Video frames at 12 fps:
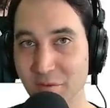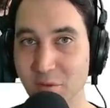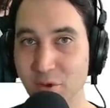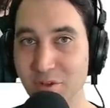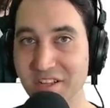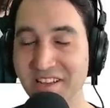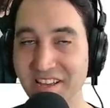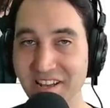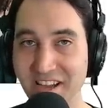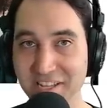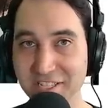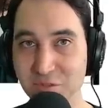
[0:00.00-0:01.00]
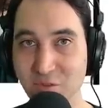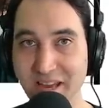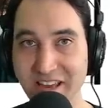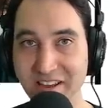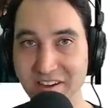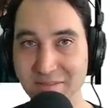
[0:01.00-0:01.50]
moody teenagers
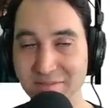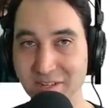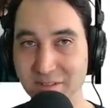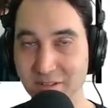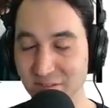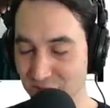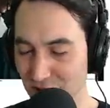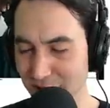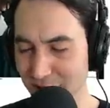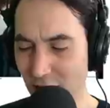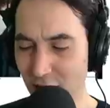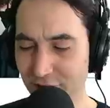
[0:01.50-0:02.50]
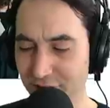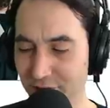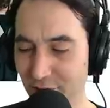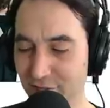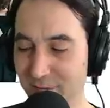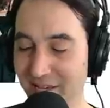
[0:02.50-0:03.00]
wear, and, you know, it's like, leave me alone, don't
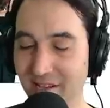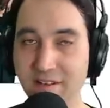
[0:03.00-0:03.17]
talk to me.